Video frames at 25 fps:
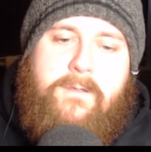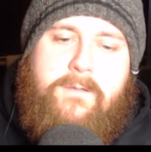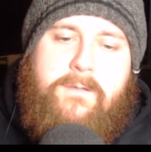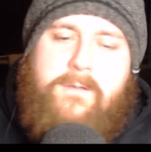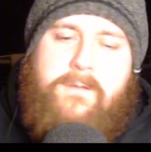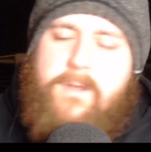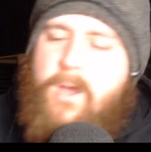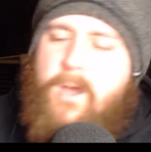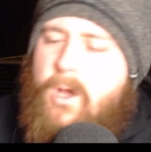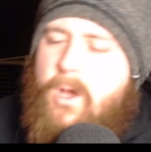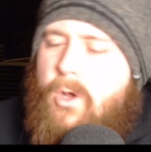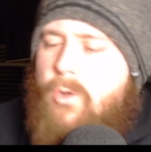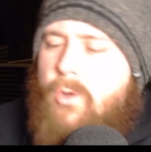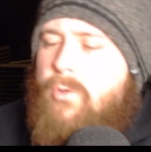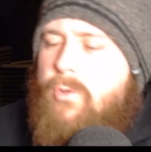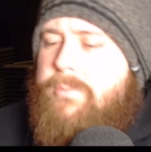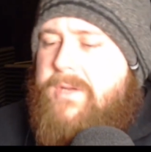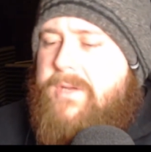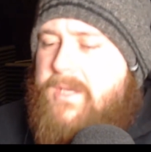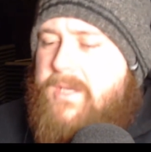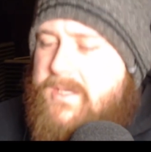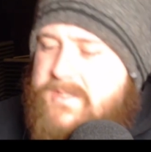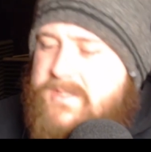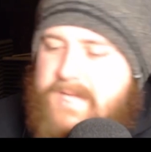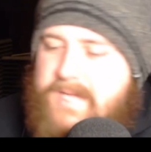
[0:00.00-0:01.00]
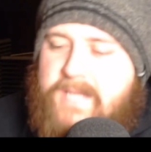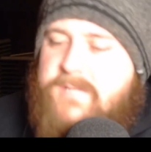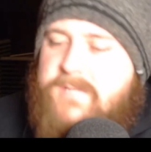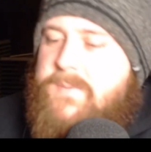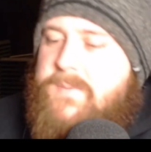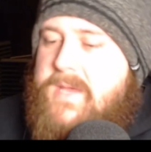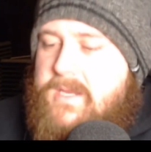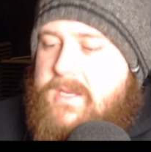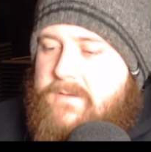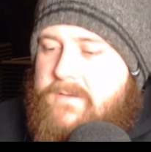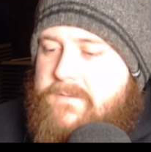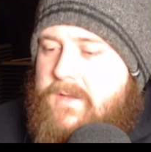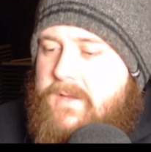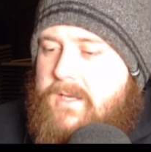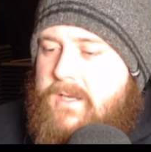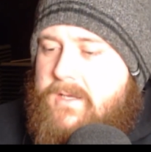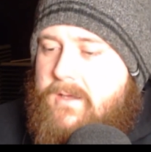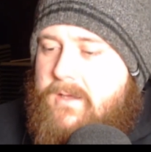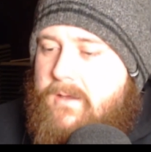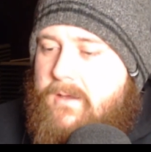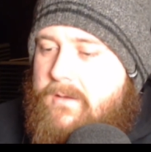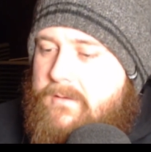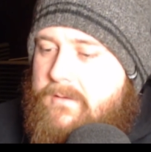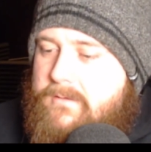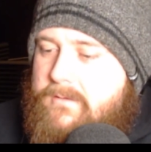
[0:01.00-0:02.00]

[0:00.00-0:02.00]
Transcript: No, because that's pedophilia.